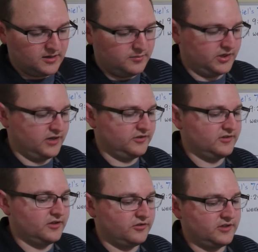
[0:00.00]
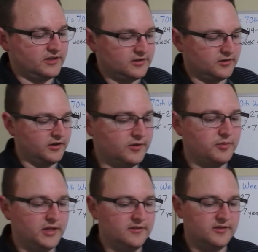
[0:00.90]
but it's just interesting that there
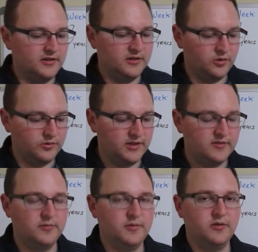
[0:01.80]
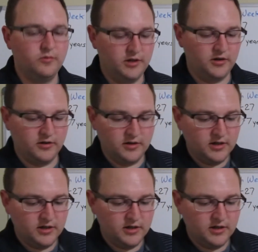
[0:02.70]
place in the Old Testament where